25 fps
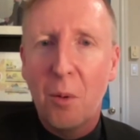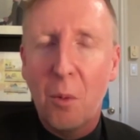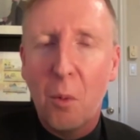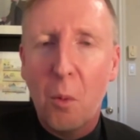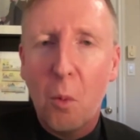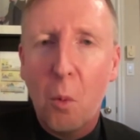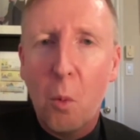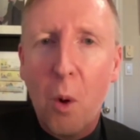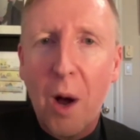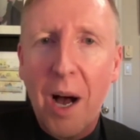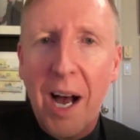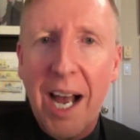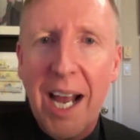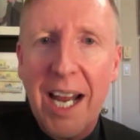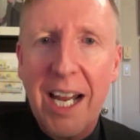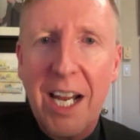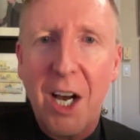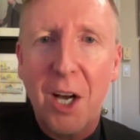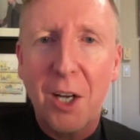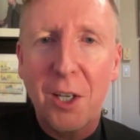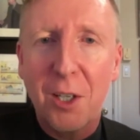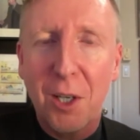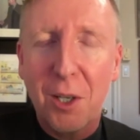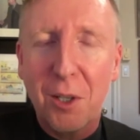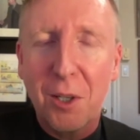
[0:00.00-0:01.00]
Why
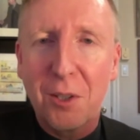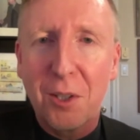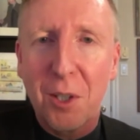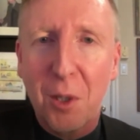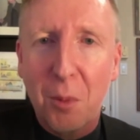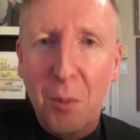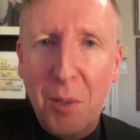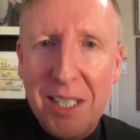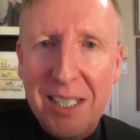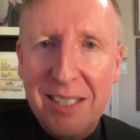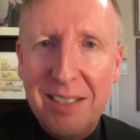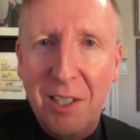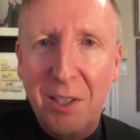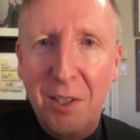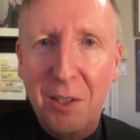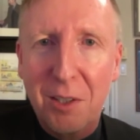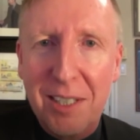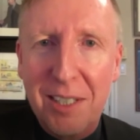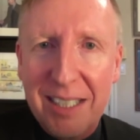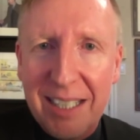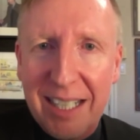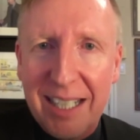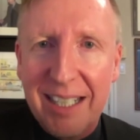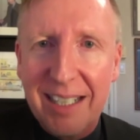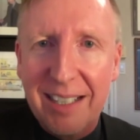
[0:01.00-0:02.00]
on earth are we still
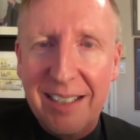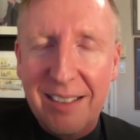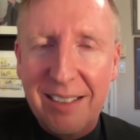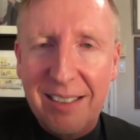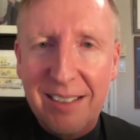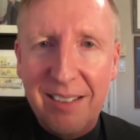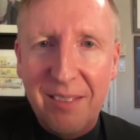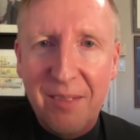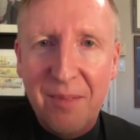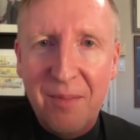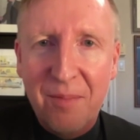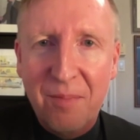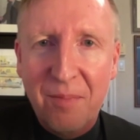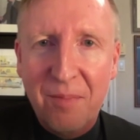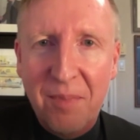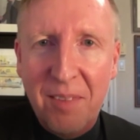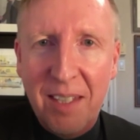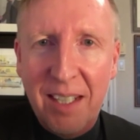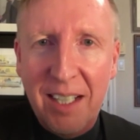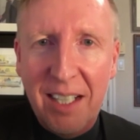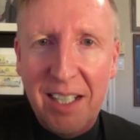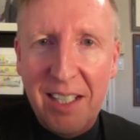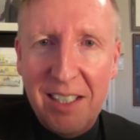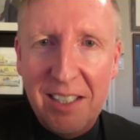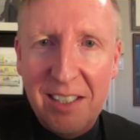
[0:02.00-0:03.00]
in Canada?
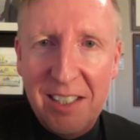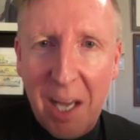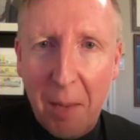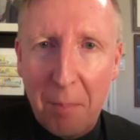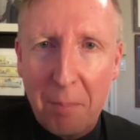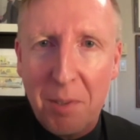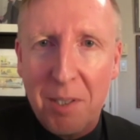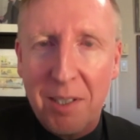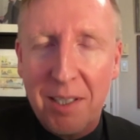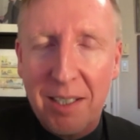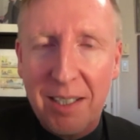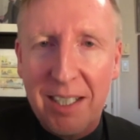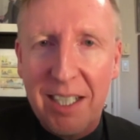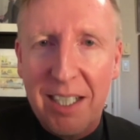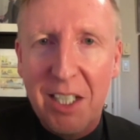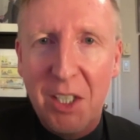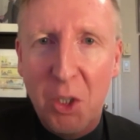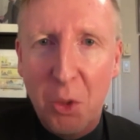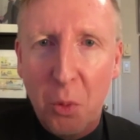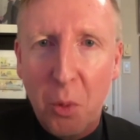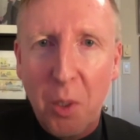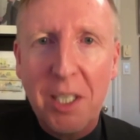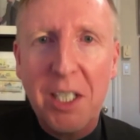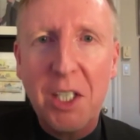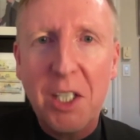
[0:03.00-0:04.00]
accepting in
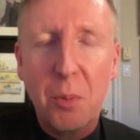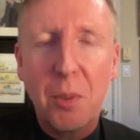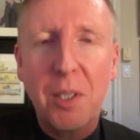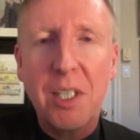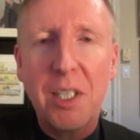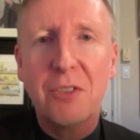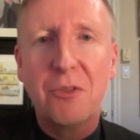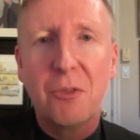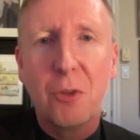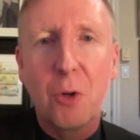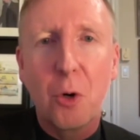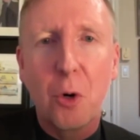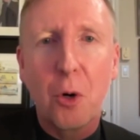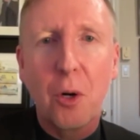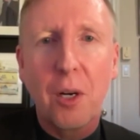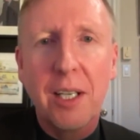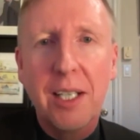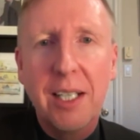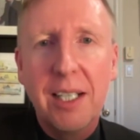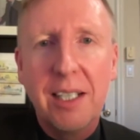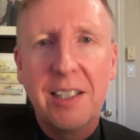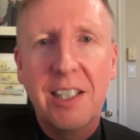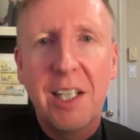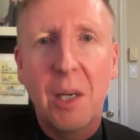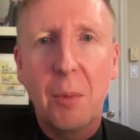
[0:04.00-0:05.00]
2024
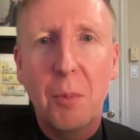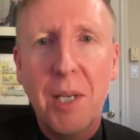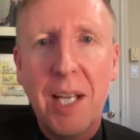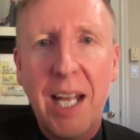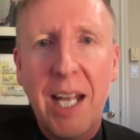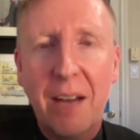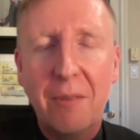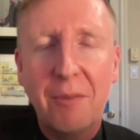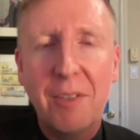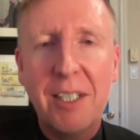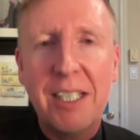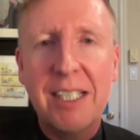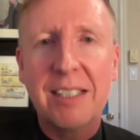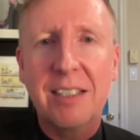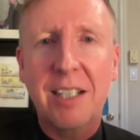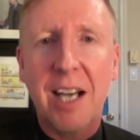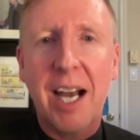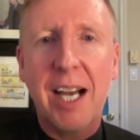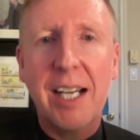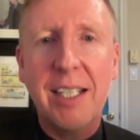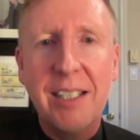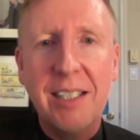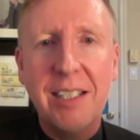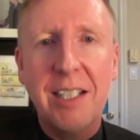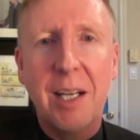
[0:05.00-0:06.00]
that we have these
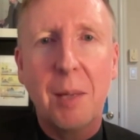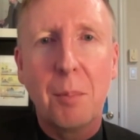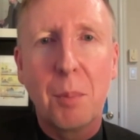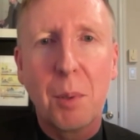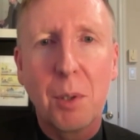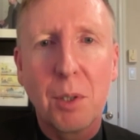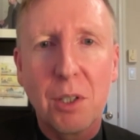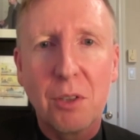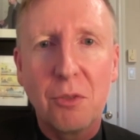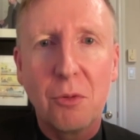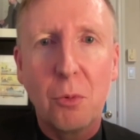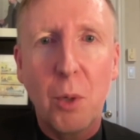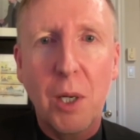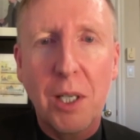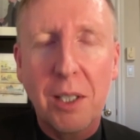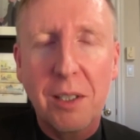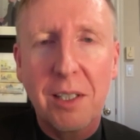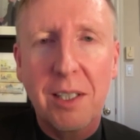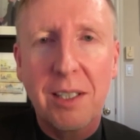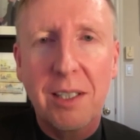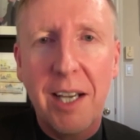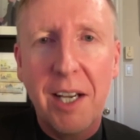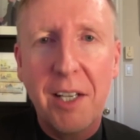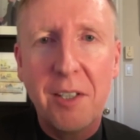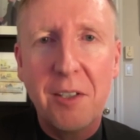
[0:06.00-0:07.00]
tiny number of well
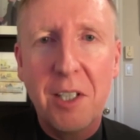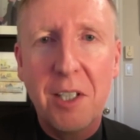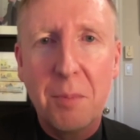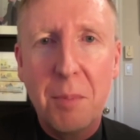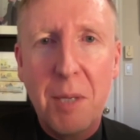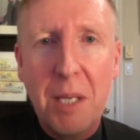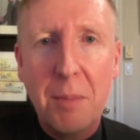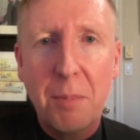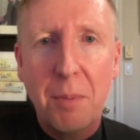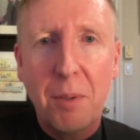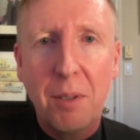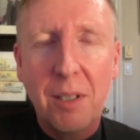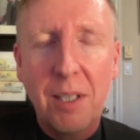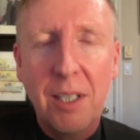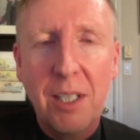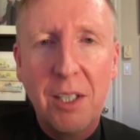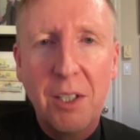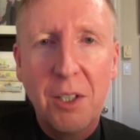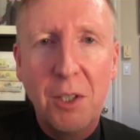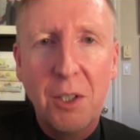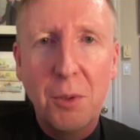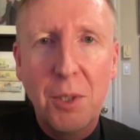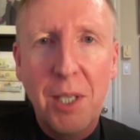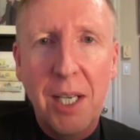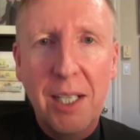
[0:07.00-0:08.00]
connected people
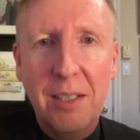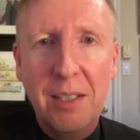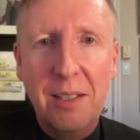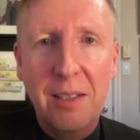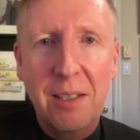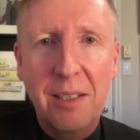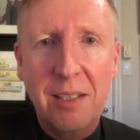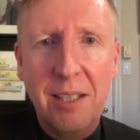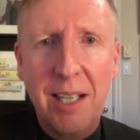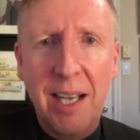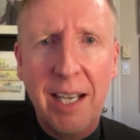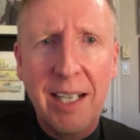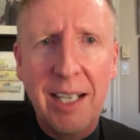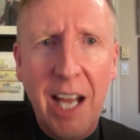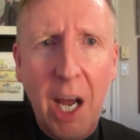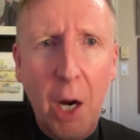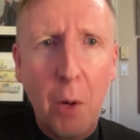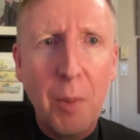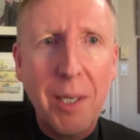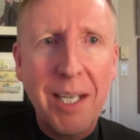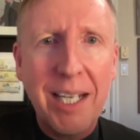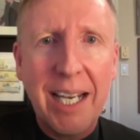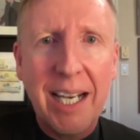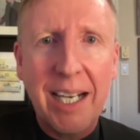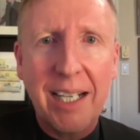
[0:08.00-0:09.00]
who get to decide how
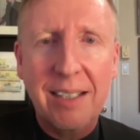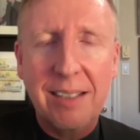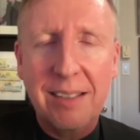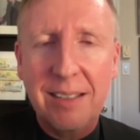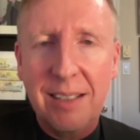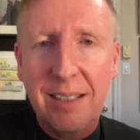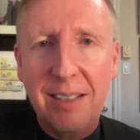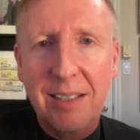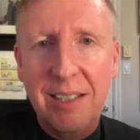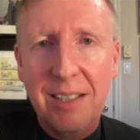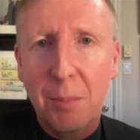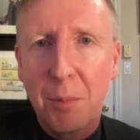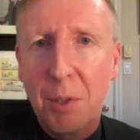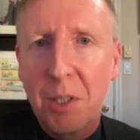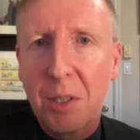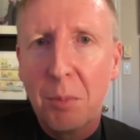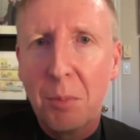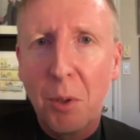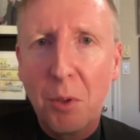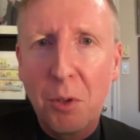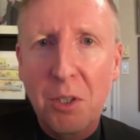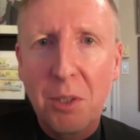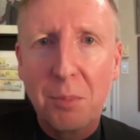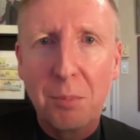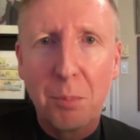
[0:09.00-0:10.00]
we access some of the
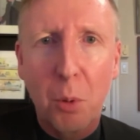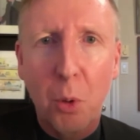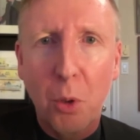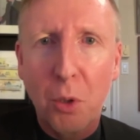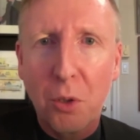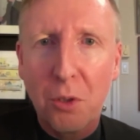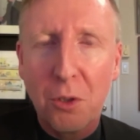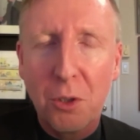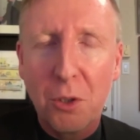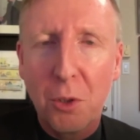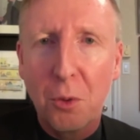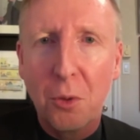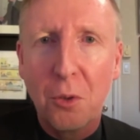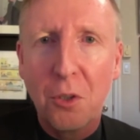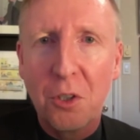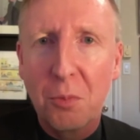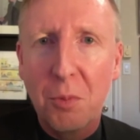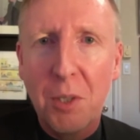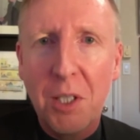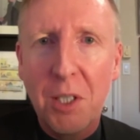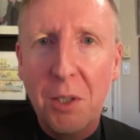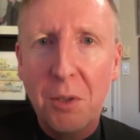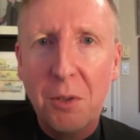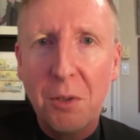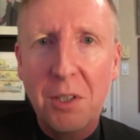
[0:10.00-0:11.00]
most important tools
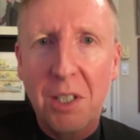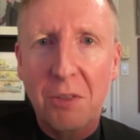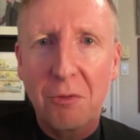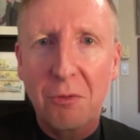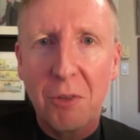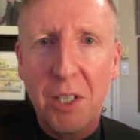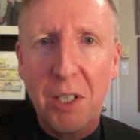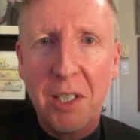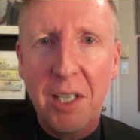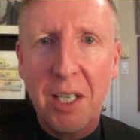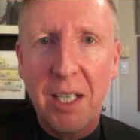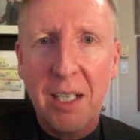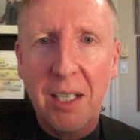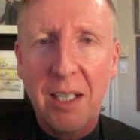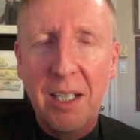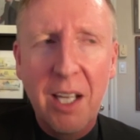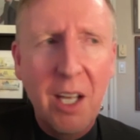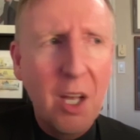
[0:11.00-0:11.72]
we use every day.